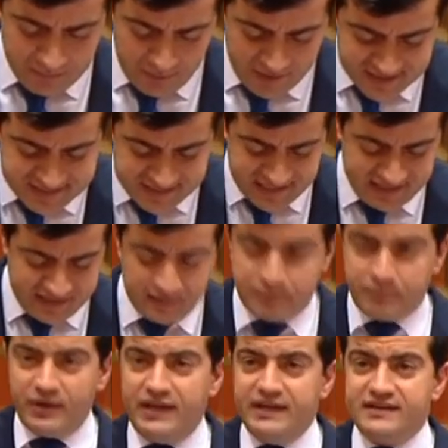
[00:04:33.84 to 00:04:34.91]
by Senator
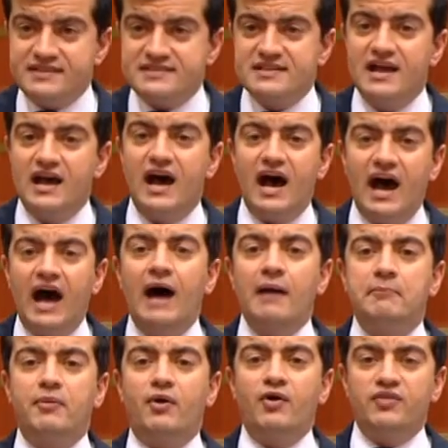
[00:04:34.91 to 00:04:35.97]
Brandis
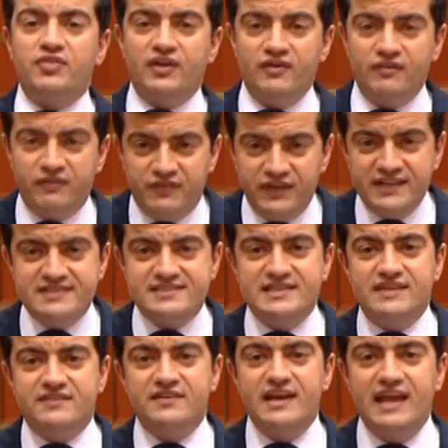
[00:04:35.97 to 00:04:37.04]
are both
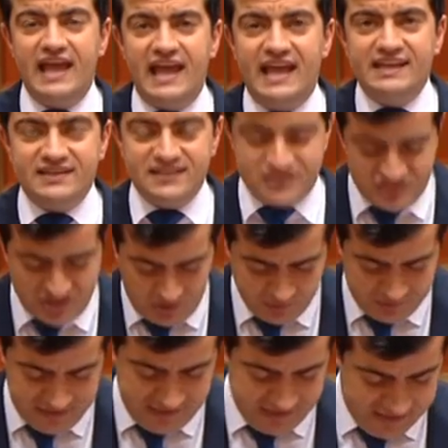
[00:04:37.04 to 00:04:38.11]
offensive and
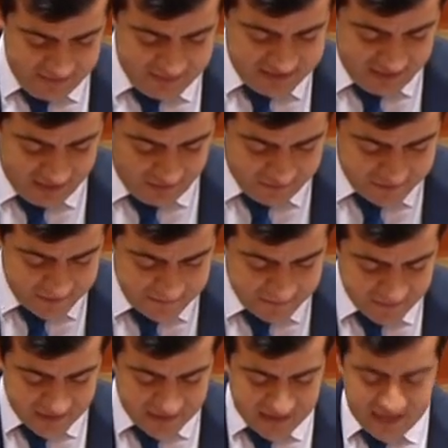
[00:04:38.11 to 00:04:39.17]
insulting in themselves.
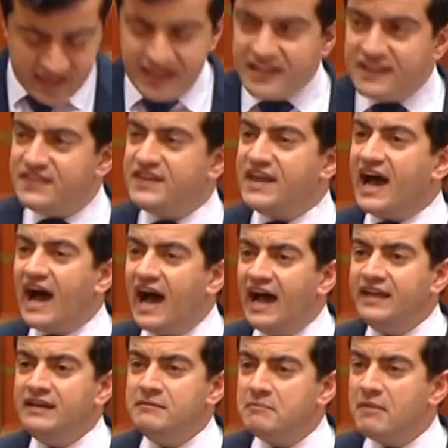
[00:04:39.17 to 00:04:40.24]
The
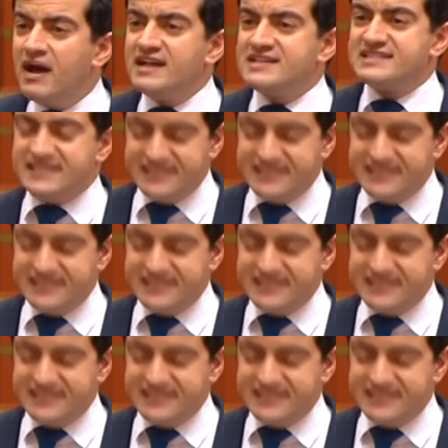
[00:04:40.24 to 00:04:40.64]
unmasked